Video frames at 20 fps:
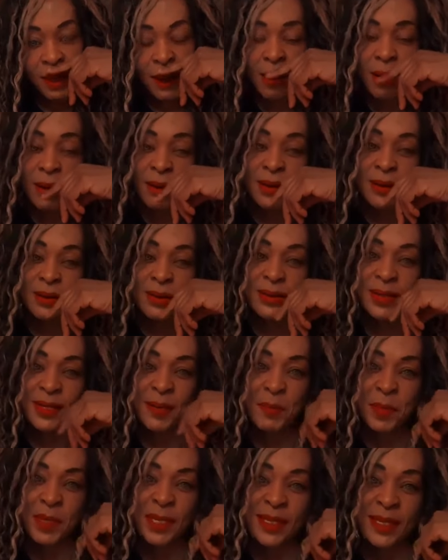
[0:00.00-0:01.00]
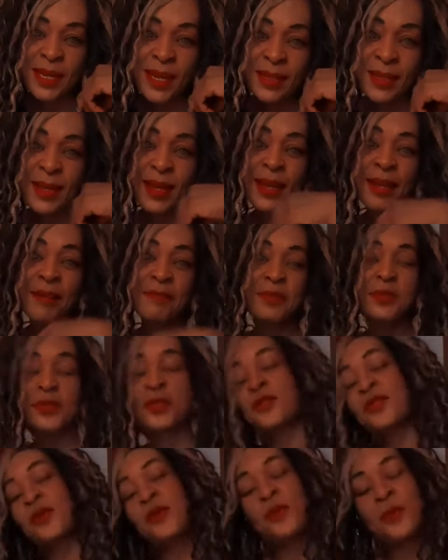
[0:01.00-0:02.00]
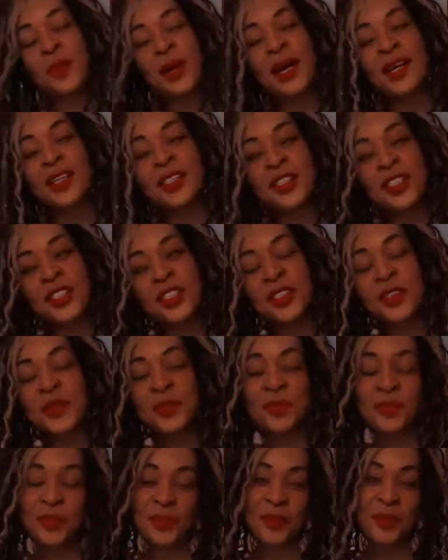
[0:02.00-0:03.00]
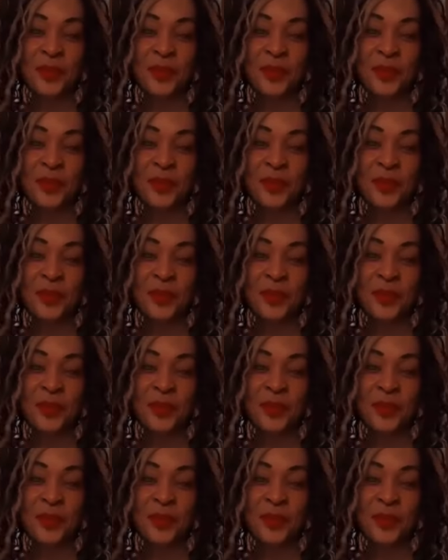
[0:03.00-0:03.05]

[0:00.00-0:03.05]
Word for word: Oh, somebody says, I love you so much.